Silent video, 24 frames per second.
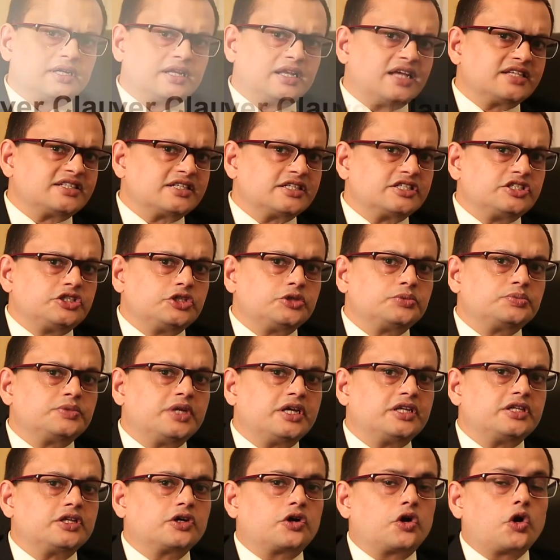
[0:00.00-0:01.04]
Let's assume
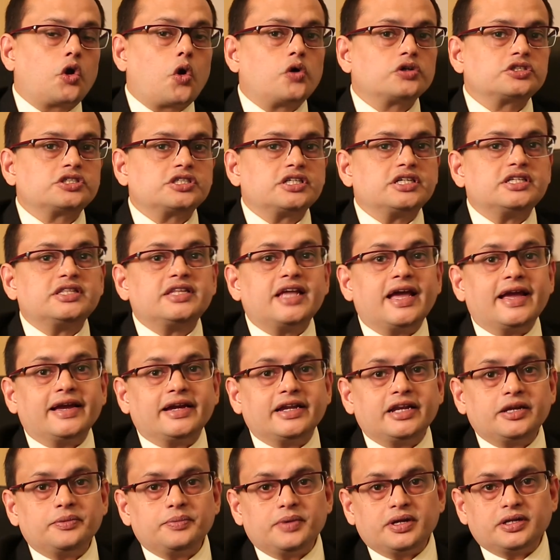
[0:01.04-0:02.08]
there is a clause in the
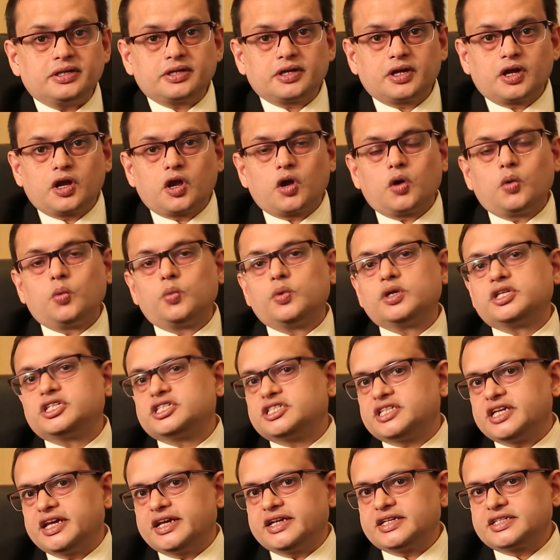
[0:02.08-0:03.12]
agreement which
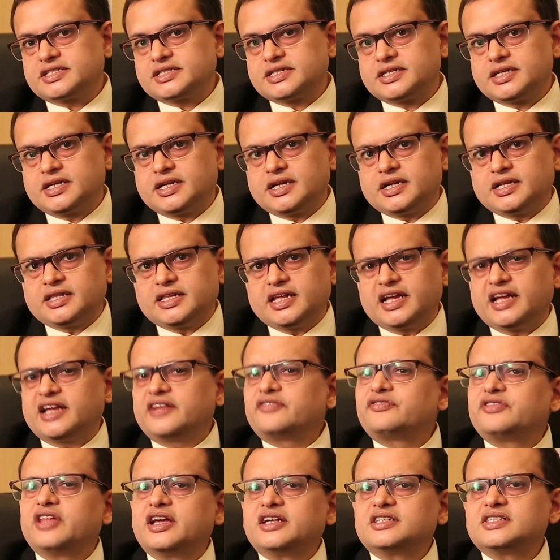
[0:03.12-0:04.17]
says that
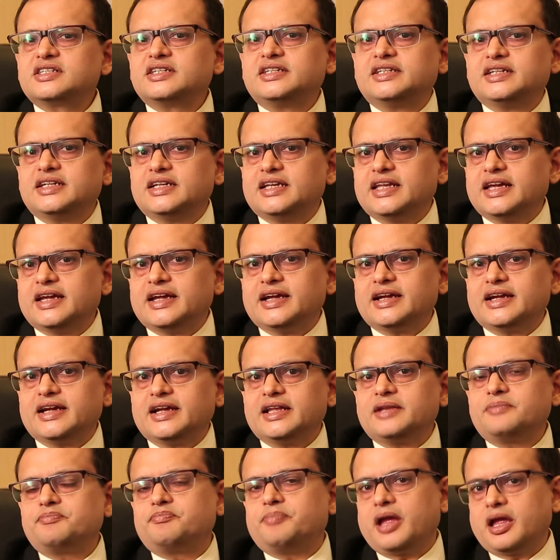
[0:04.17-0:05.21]
if there is a delay
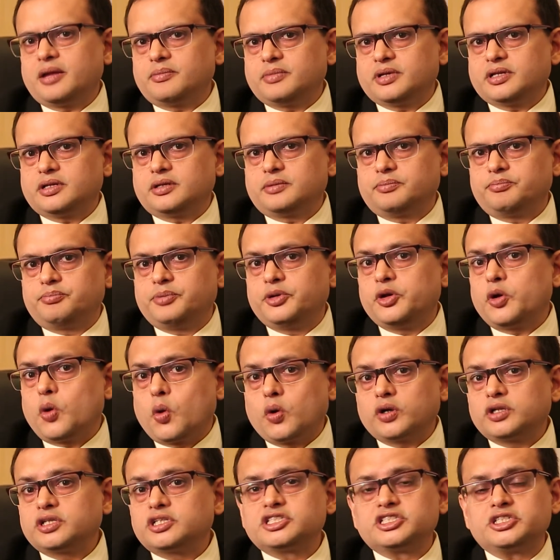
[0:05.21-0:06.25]
in payment
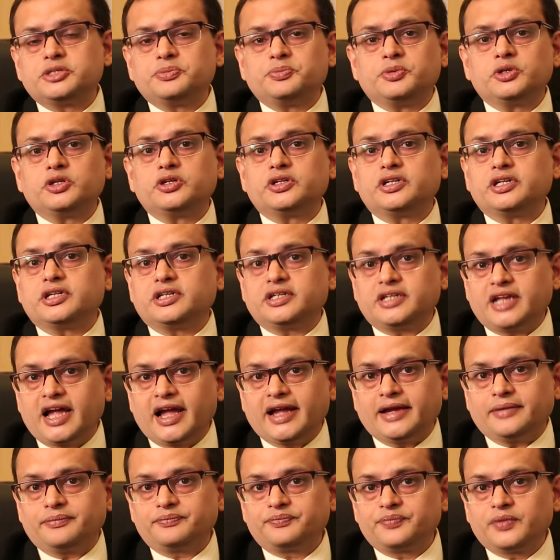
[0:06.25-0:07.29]
beyond the stipulated
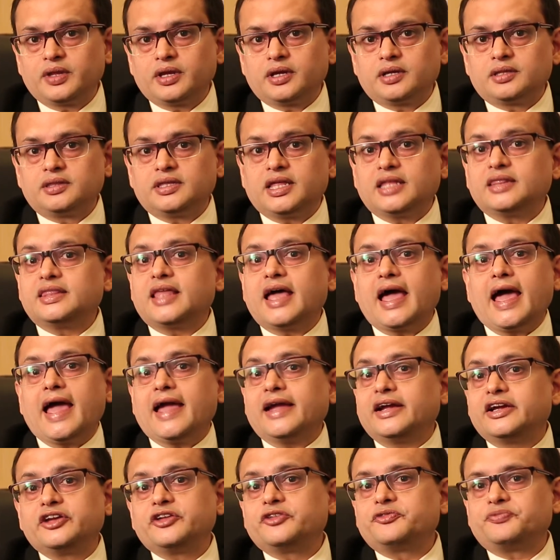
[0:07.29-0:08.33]
time, then the
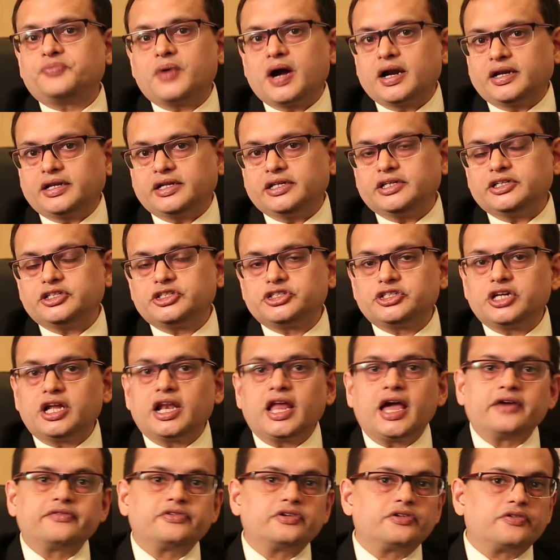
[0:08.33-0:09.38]
aggrieved party shall
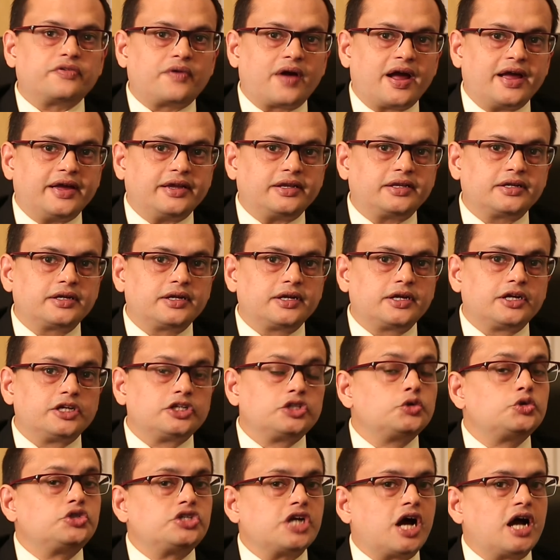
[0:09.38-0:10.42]
have a right
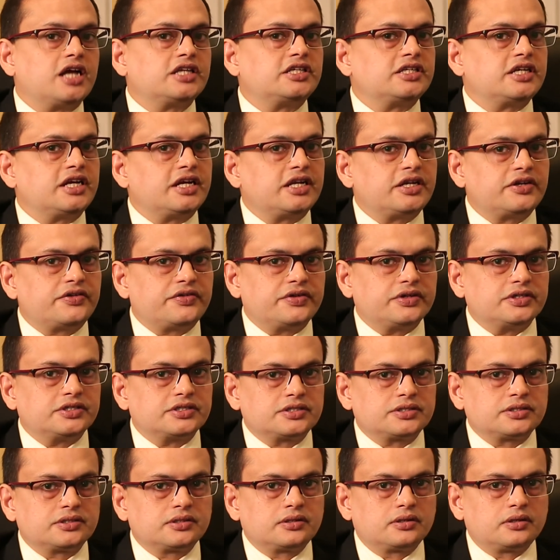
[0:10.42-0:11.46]
to charge
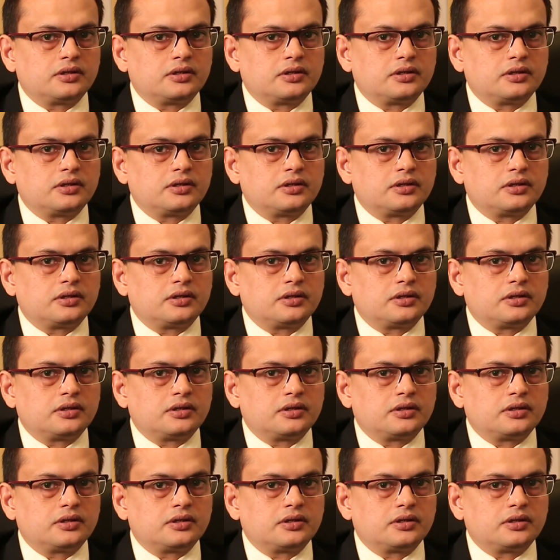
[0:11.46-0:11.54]
interest.